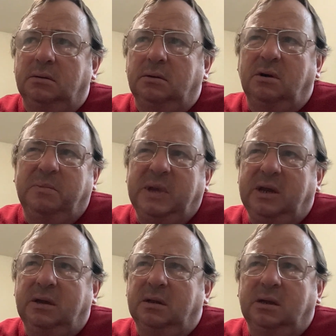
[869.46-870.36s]

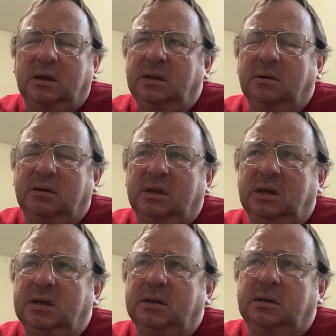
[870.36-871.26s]
American or
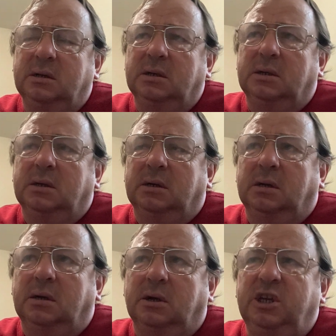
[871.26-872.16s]
Canadian
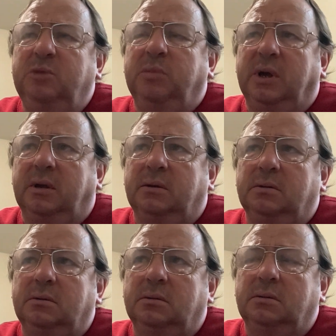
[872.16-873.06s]
eBay.
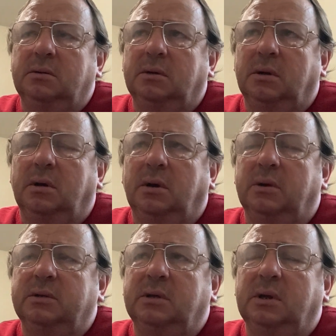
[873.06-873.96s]

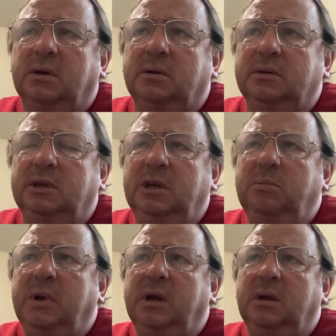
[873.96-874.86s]
On
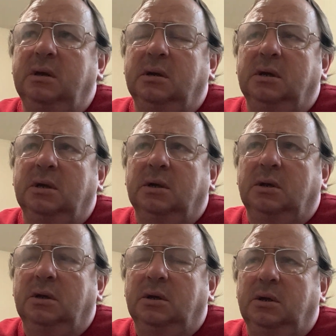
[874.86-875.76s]
eBay,
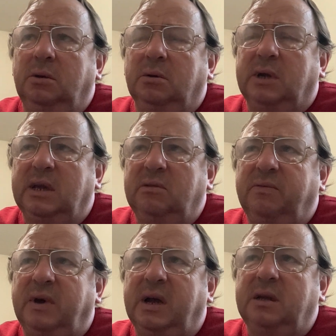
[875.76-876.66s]
you can
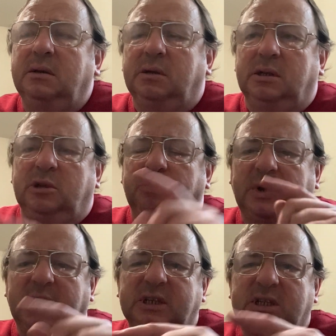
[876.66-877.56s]
find the
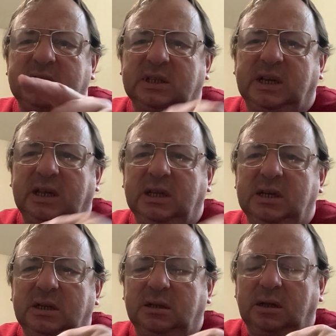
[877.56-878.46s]
prices in
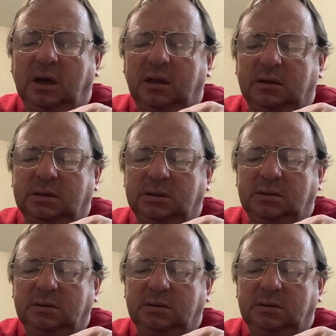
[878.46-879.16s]
Canadian dollars,